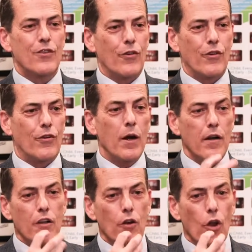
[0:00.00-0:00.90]
So
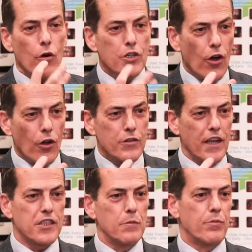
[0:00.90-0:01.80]
their lower jaw is
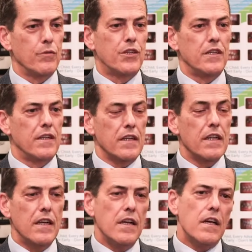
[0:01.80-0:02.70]
actually proceeding.
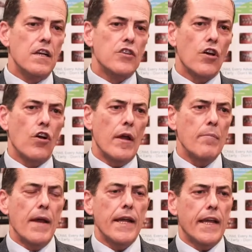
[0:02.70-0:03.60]
So
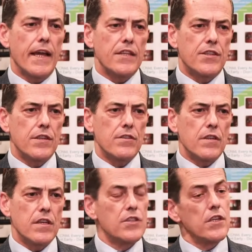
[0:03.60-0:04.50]
in many
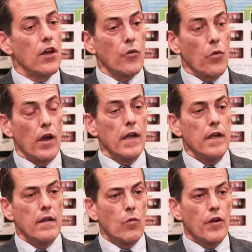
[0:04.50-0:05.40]
cases, it's the other
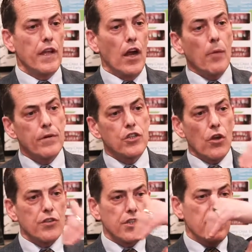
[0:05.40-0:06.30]
way, where the upper
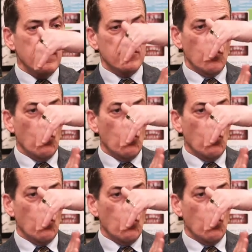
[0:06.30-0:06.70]
jaw sticks